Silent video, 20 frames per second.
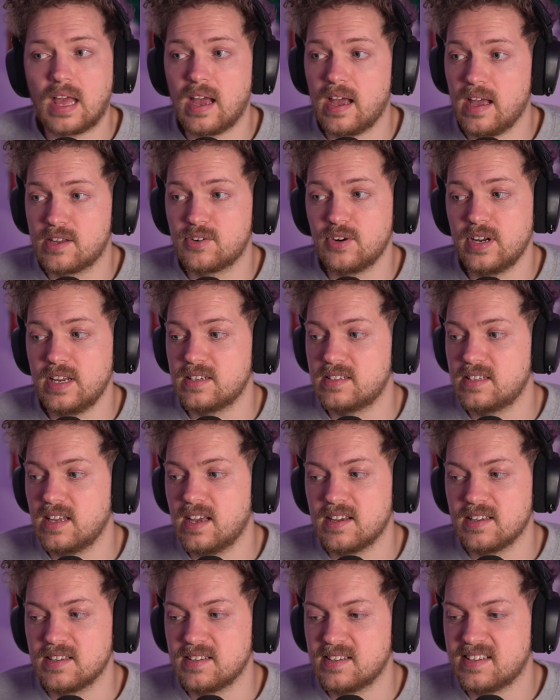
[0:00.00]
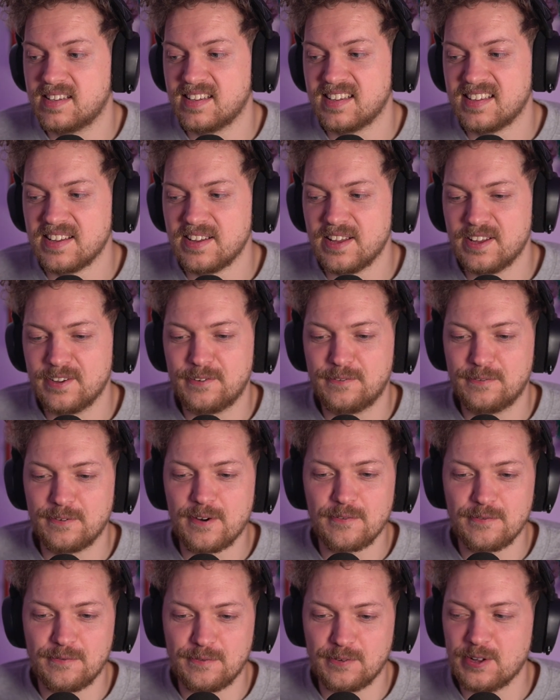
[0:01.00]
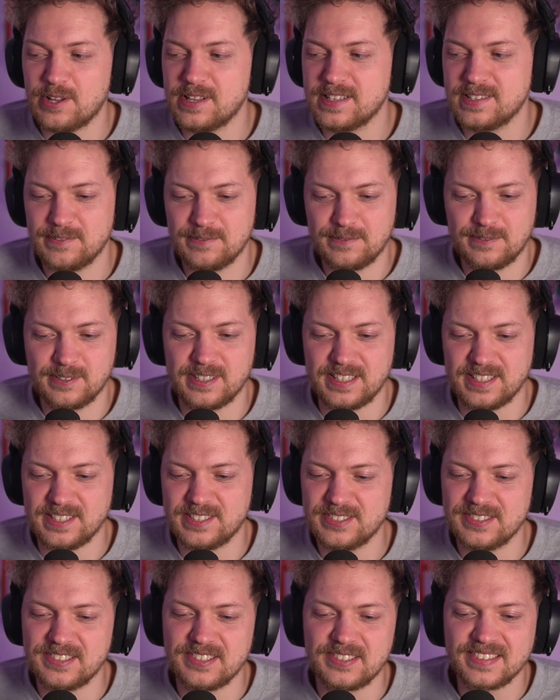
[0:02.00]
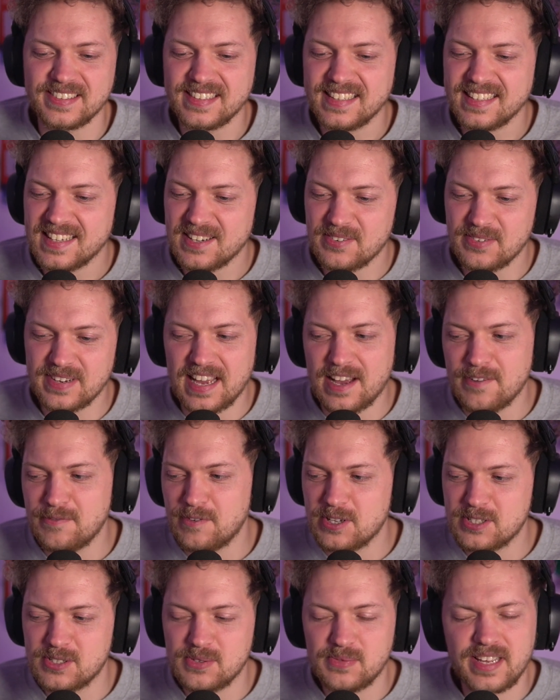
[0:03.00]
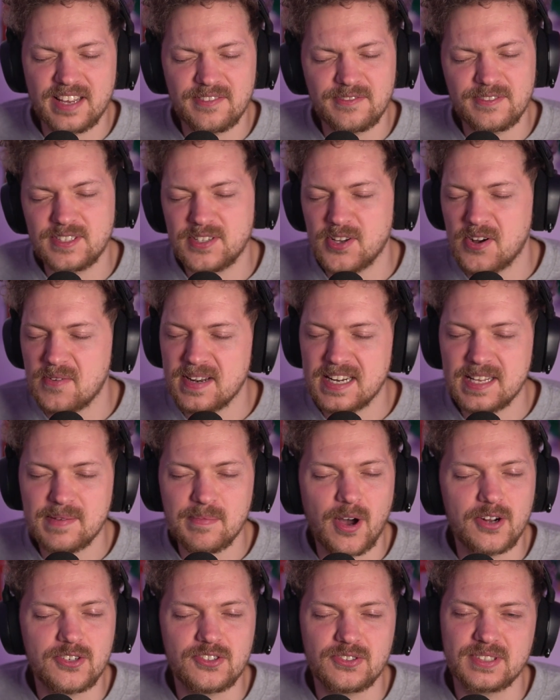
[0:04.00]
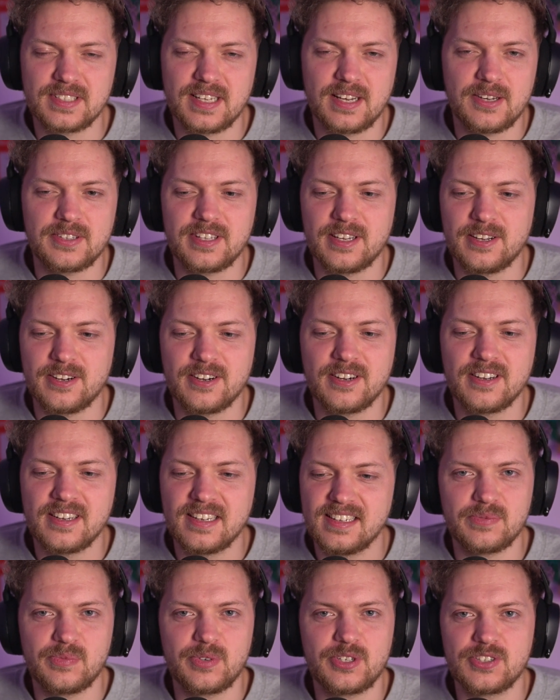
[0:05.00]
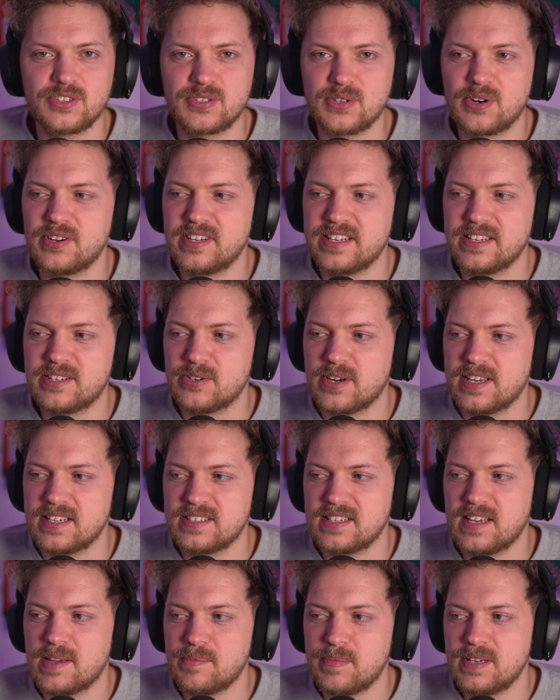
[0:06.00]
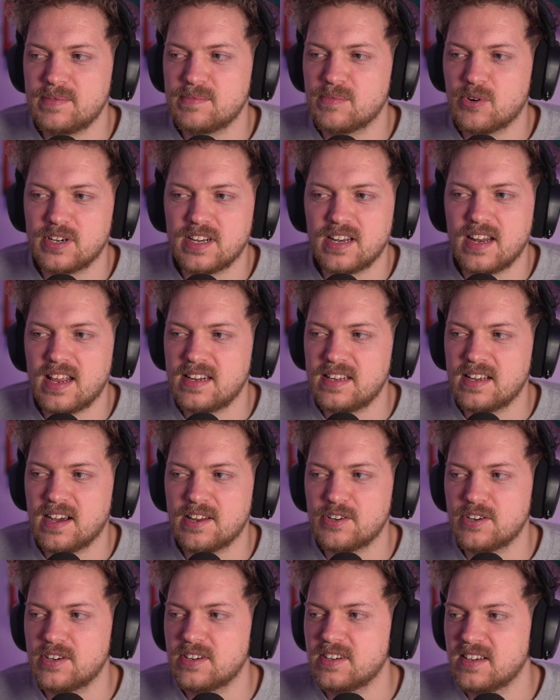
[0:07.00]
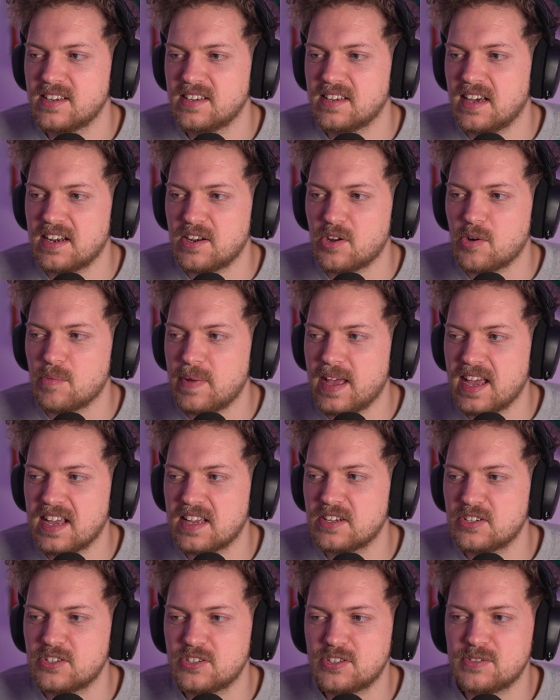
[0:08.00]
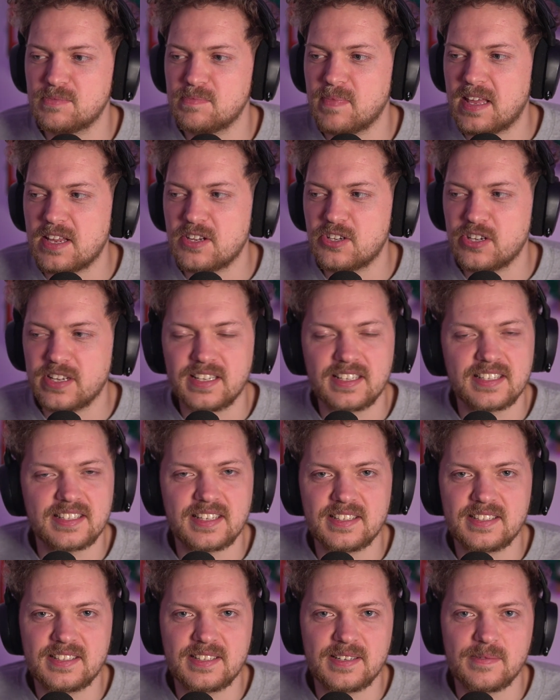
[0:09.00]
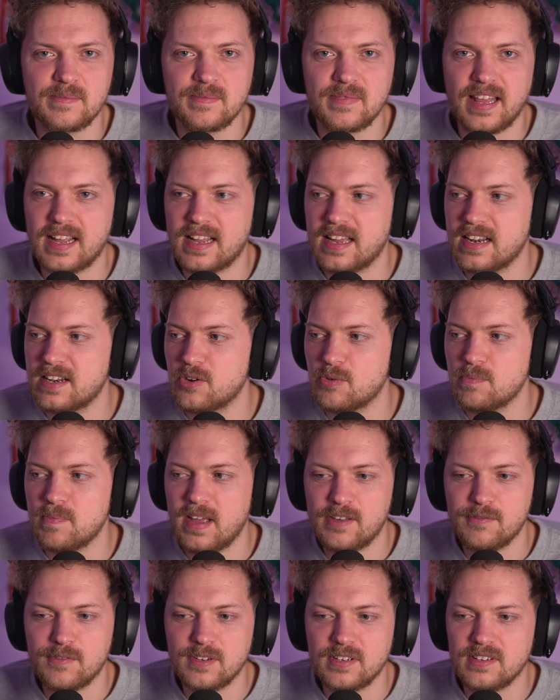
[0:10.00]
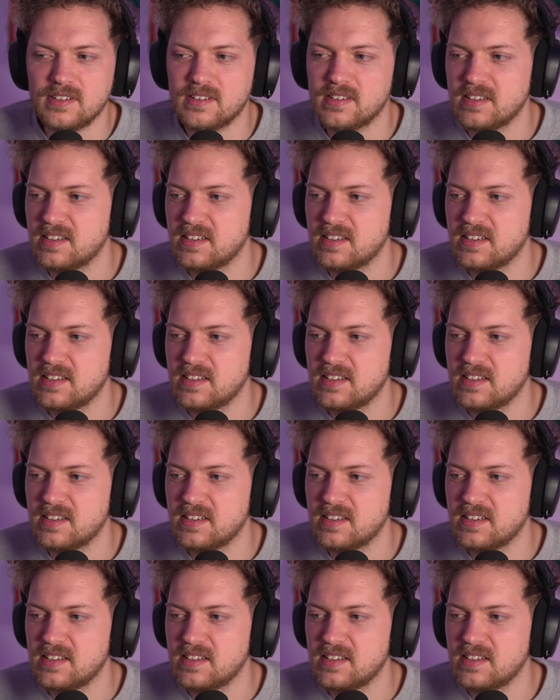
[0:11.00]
Agreed. Yeah, fully true. We have so many modules out there, which is already crazy. I mean, more than any other, package managing system, like, Maven